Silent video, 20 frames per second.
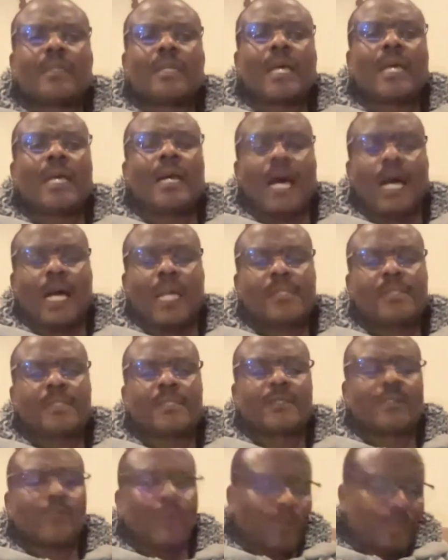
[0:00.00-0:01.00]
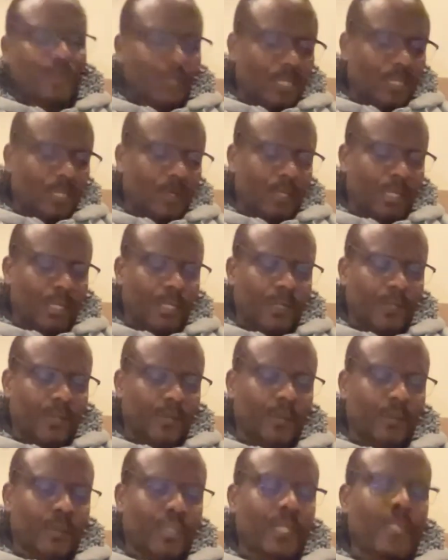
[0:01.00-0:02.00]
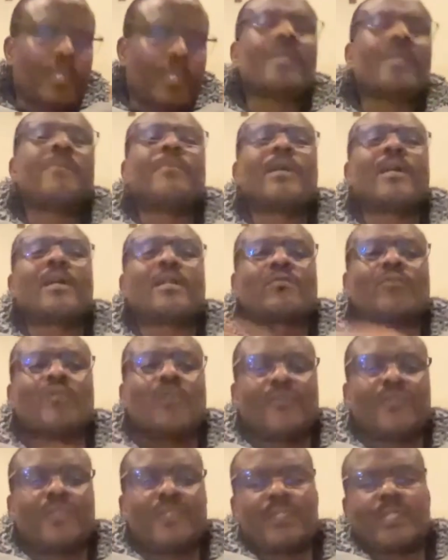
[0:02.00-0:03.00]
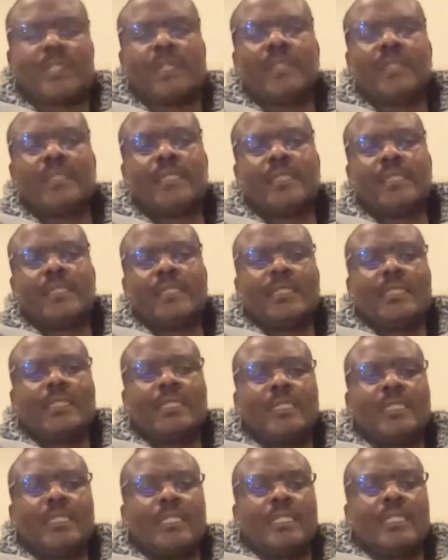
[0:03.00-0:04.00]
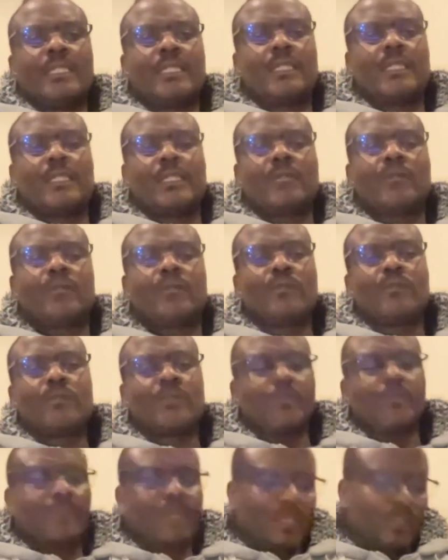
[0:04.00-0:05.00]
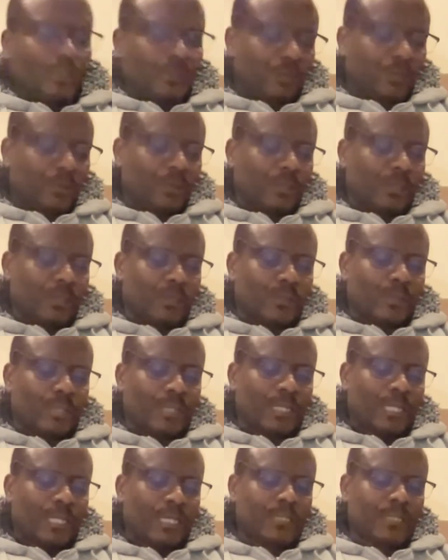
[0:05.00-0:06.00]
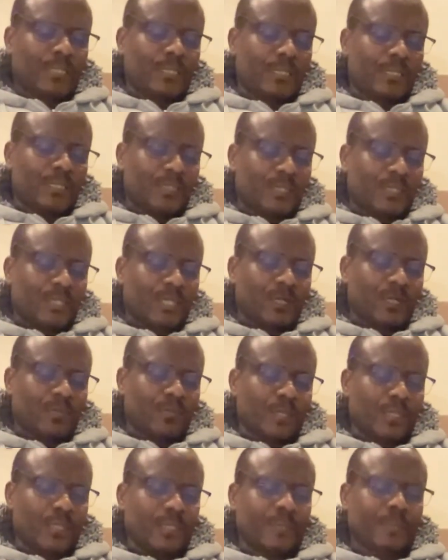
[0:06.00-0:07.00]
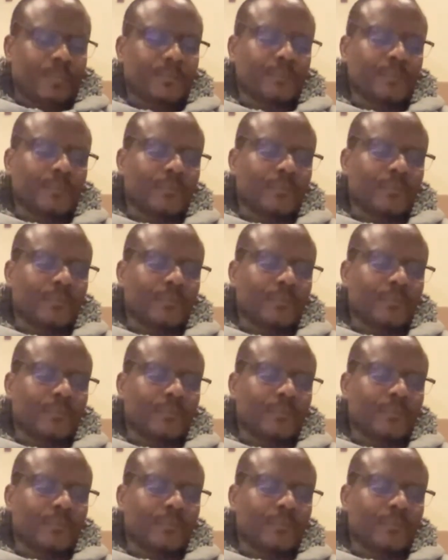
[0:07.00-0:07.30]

I ask or any marriage officer who will be conducting the ceremony,